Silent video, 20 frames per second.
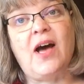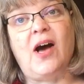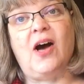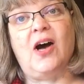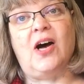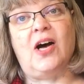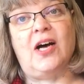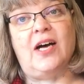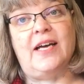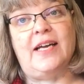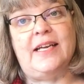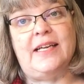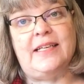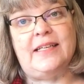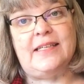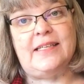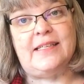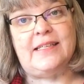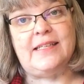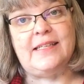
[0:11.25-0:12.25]

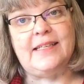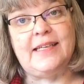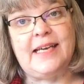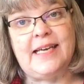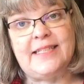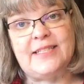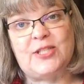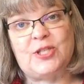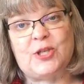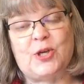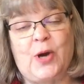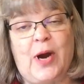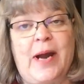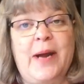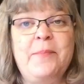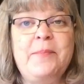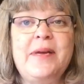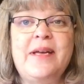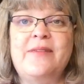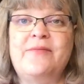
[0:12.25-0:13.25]
on
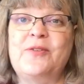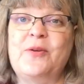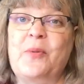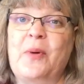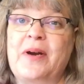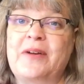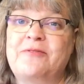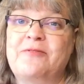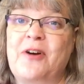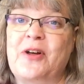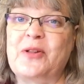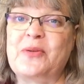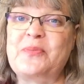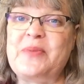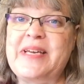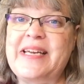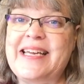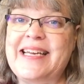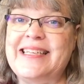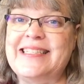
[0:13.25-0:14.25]
Instagram if you want to follow
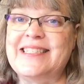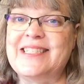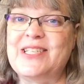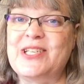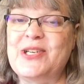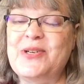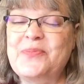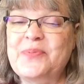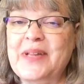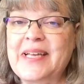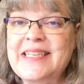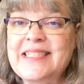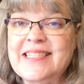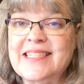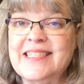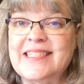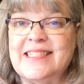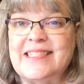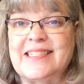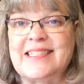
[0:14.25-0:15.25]
me in two
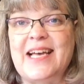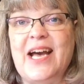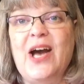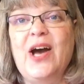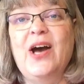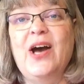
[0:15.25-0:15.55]
places.